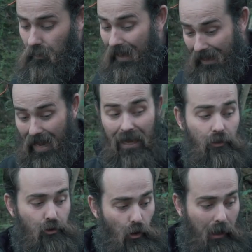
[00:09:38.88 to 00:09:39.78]

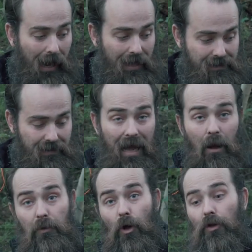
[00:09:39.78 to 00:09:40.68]
again, utilising
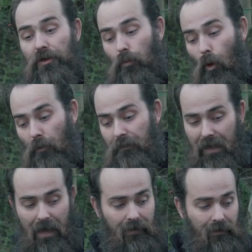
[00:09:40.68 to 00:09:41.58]
that with all the warm
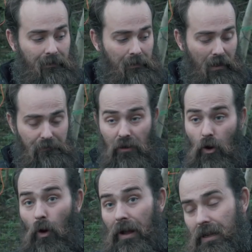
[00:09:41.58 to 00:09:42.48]
kit. If I
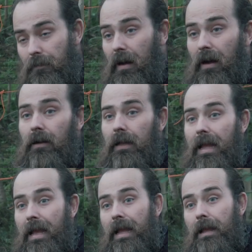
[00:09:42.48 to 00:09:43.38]
got into my
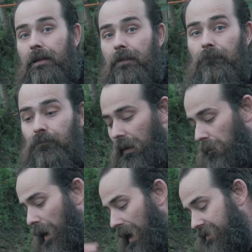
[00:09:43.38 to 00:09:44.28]

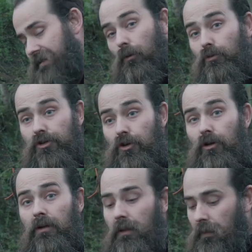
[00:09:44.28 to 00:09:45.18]
parasilk suit,
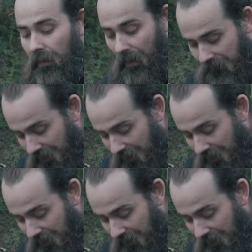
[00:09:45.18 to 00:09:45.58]
if